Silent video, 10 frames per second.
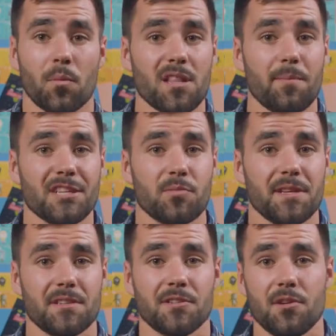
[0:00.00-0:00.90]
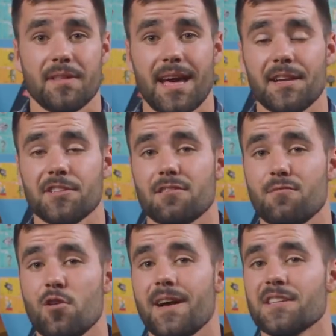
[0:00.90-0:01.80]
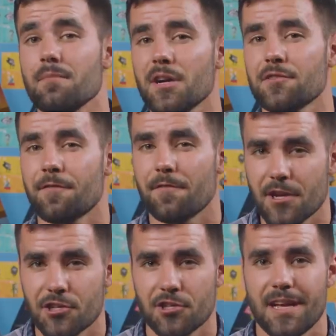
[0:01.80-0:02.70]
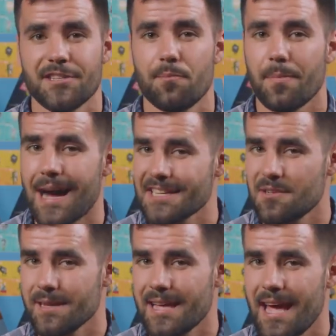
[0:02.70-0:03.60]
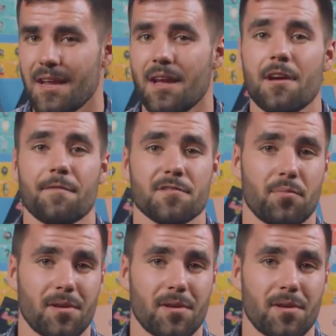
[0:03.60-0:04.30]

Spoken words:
One of the best ways to do that is to remove as much friction as you possibly can from the